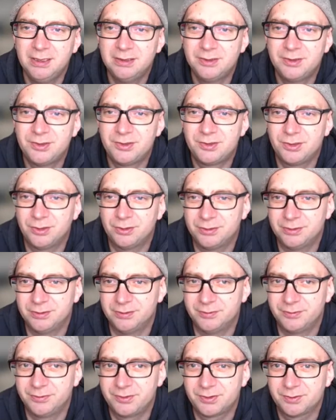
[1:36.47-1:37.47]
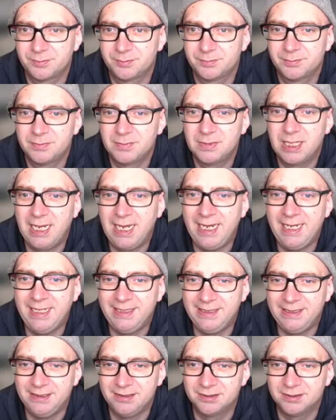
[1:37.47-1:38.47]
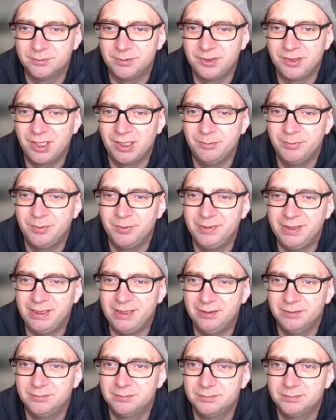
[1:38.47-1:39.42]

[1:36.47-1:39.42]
unsolved aid, which helps me